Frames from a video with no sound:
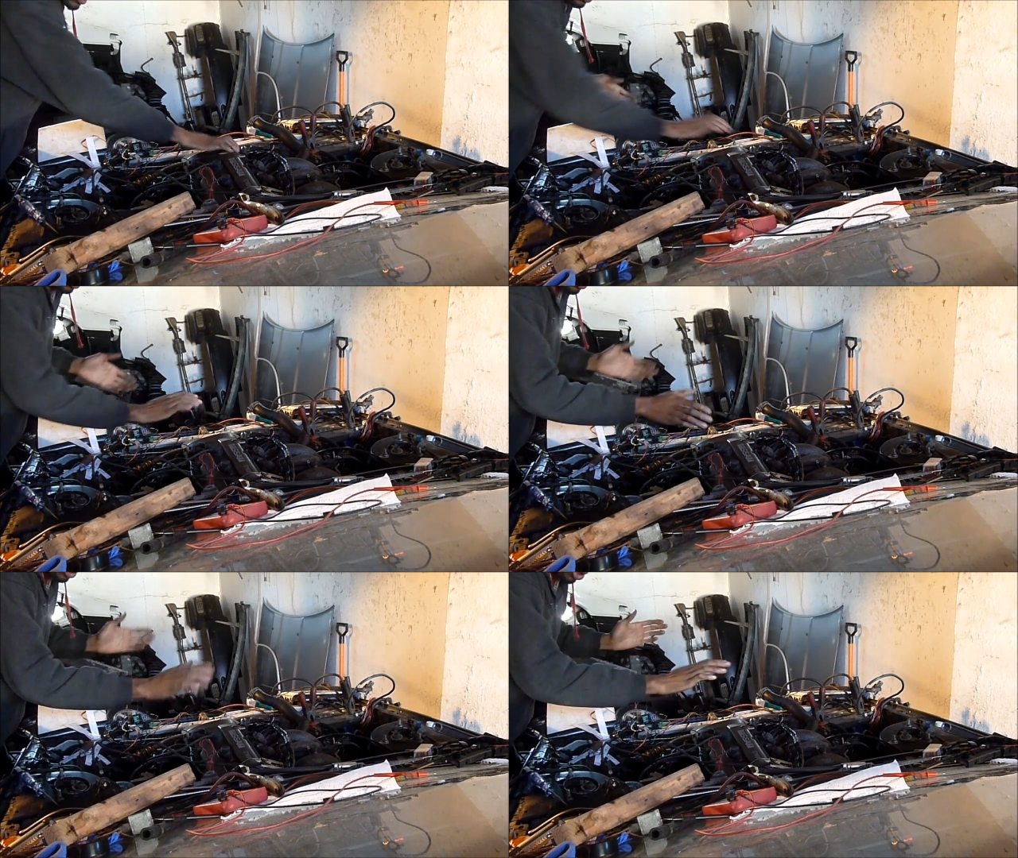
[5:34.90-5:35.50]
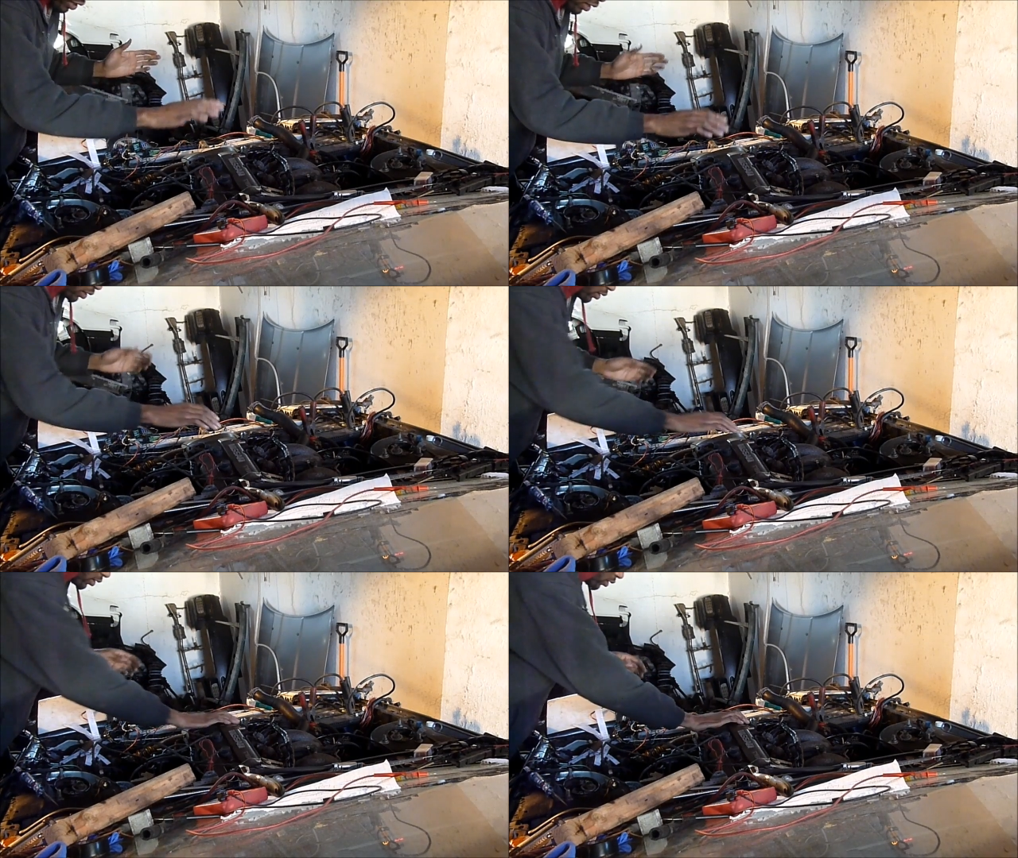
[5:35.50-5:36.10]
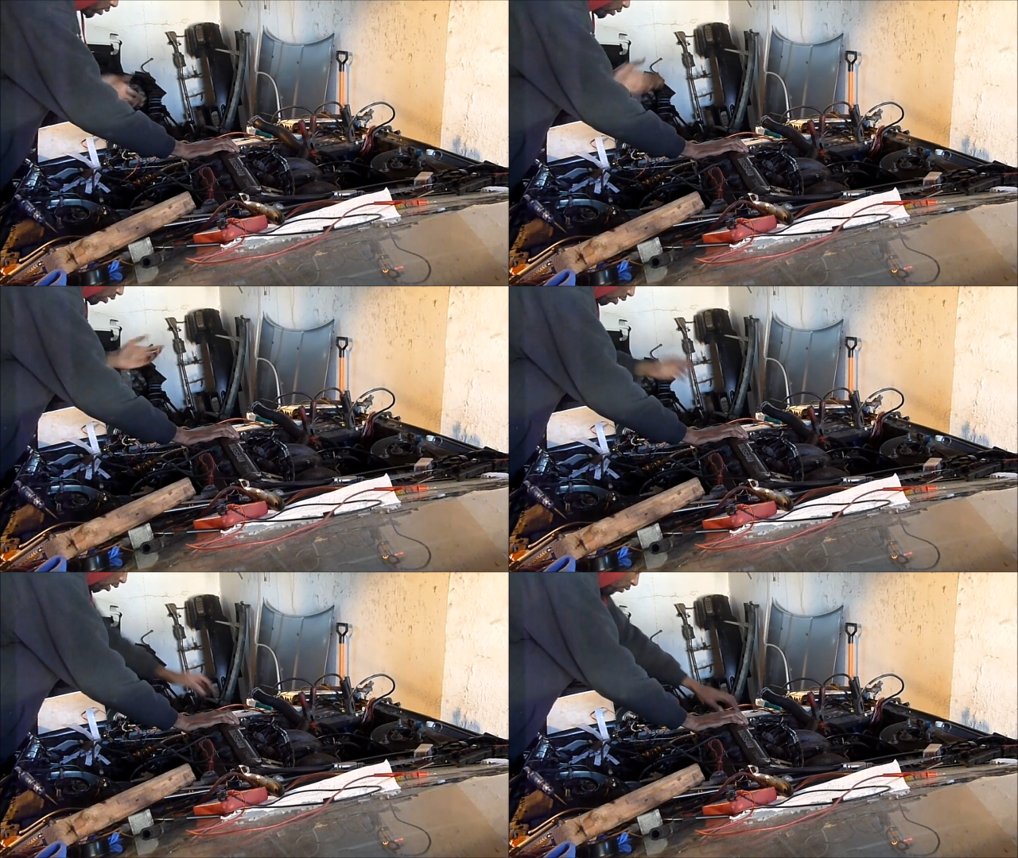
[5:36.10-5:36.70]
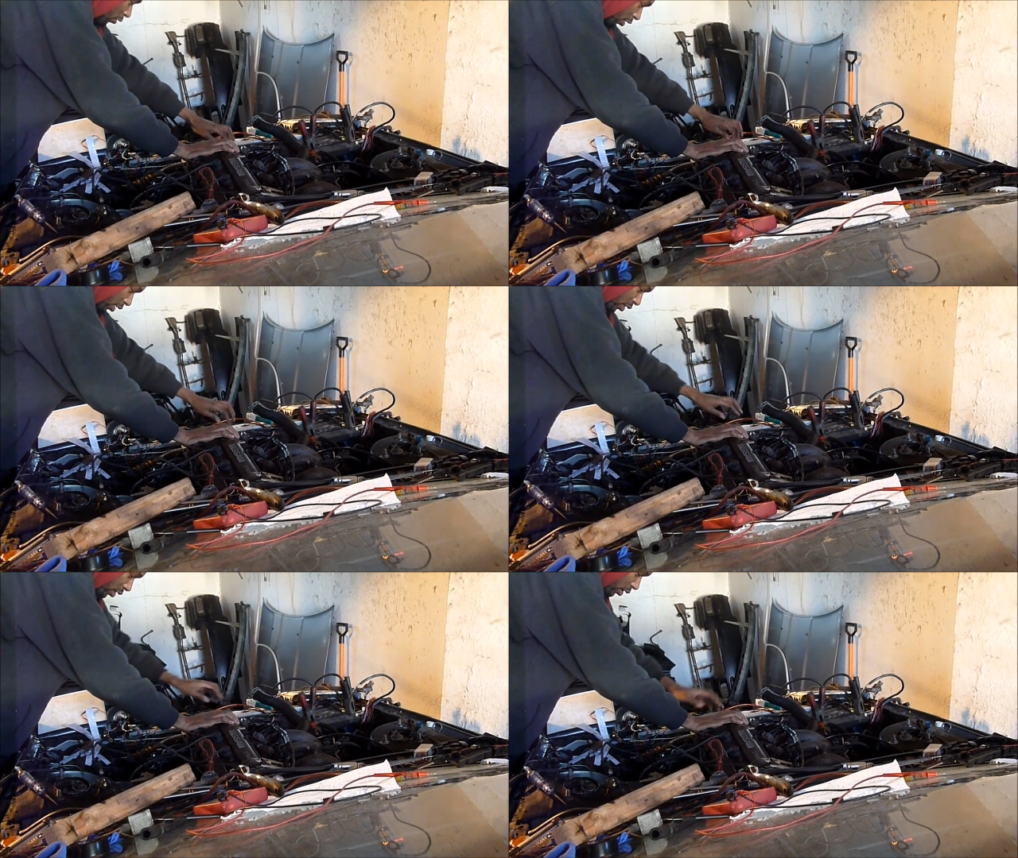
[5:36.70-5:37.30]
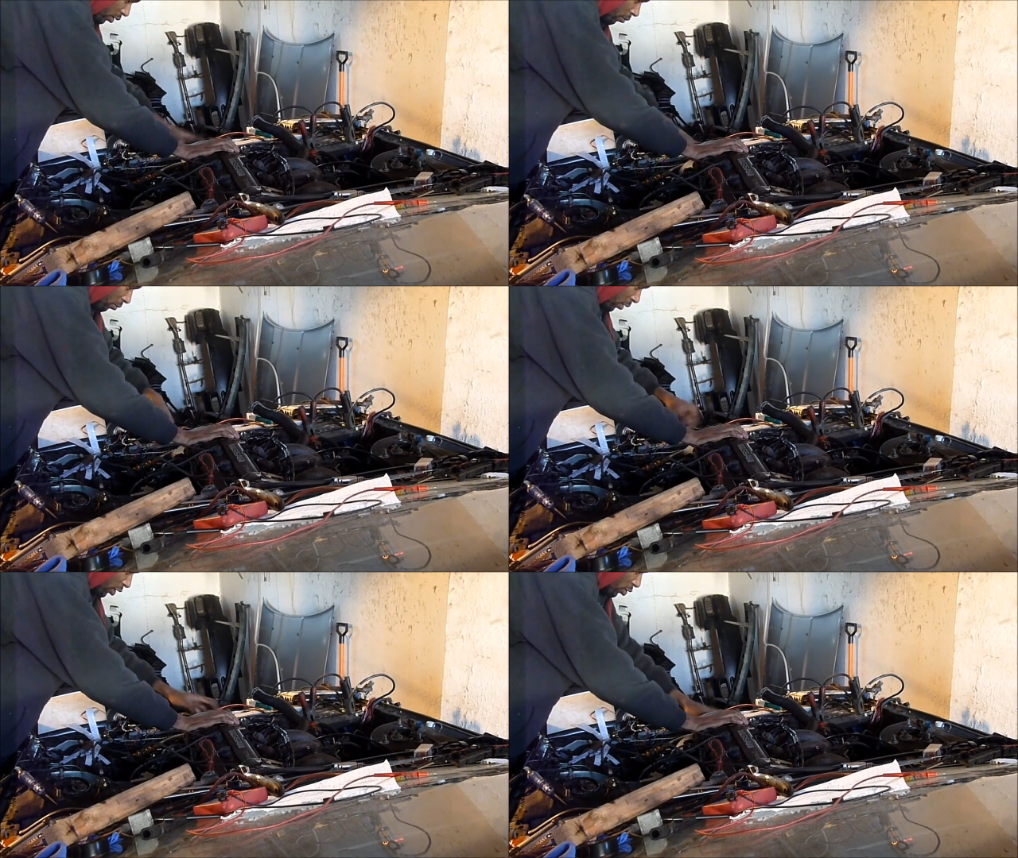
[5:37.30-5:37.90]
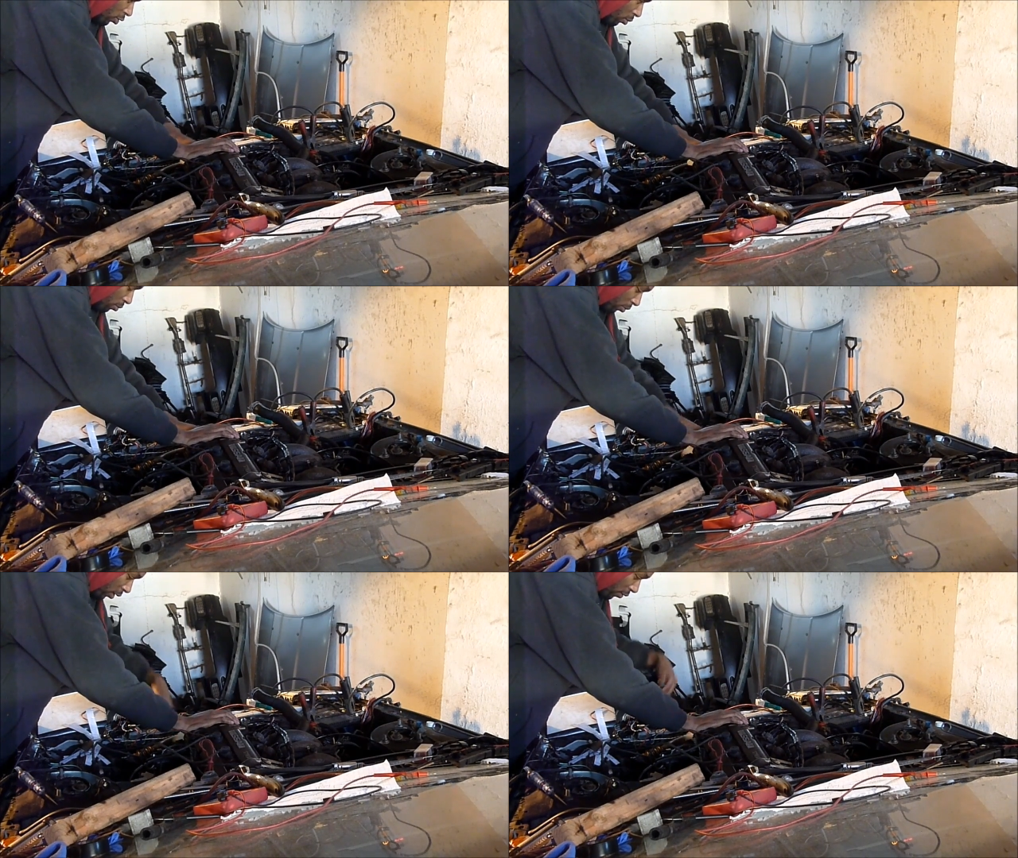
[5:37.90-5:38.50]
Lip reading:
(no speaker visible)